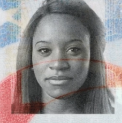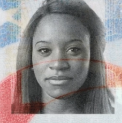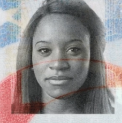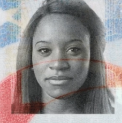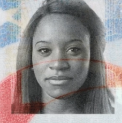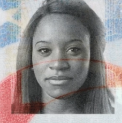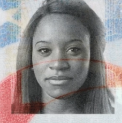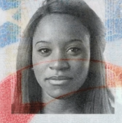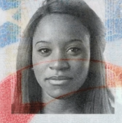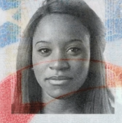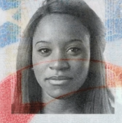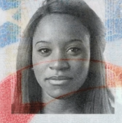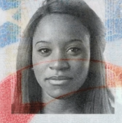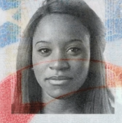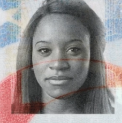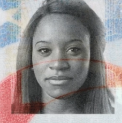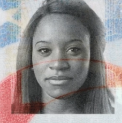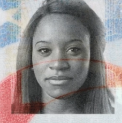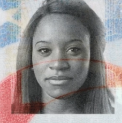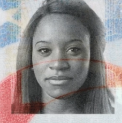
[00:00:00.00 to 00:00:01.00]

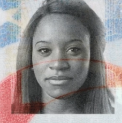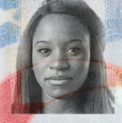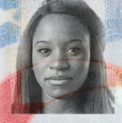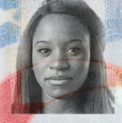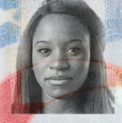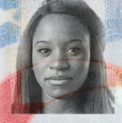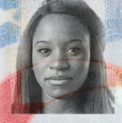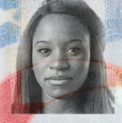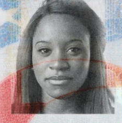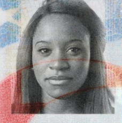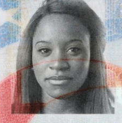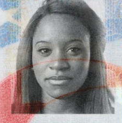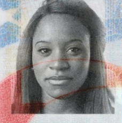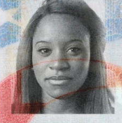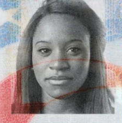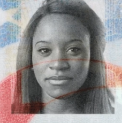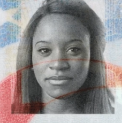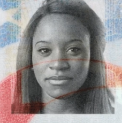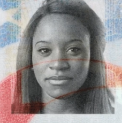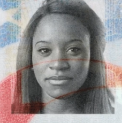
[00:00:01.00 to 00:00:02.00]

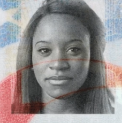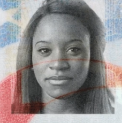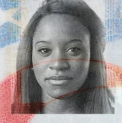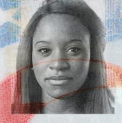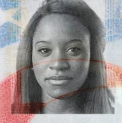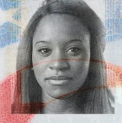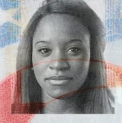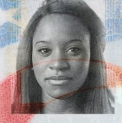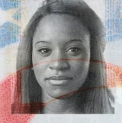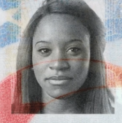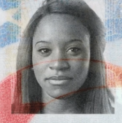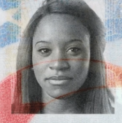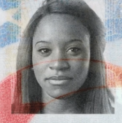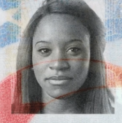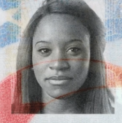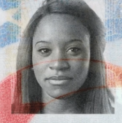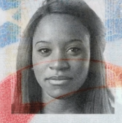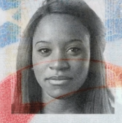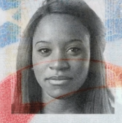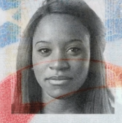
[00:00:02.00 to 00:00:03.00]

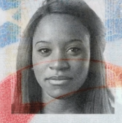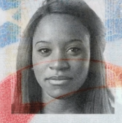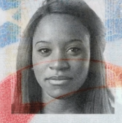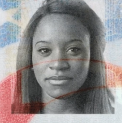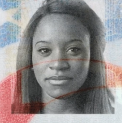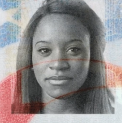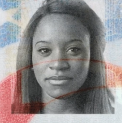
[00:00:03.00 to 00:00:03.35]
Nobody speaks.